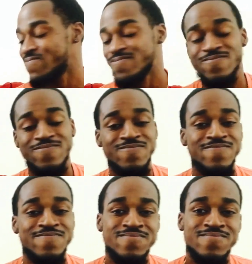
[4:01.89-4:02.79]

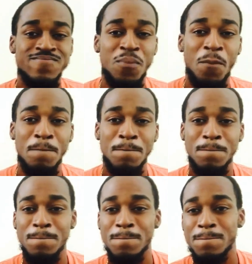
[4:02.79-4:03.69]

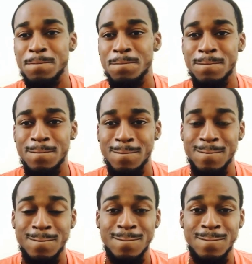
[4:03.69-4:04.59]

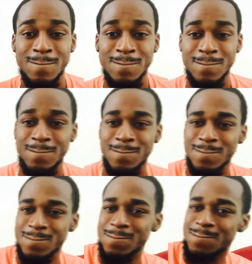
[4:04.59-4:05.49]

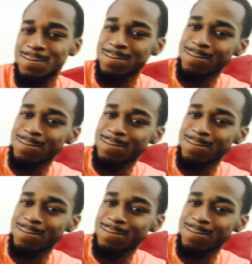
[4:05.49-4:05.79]
(not speaking)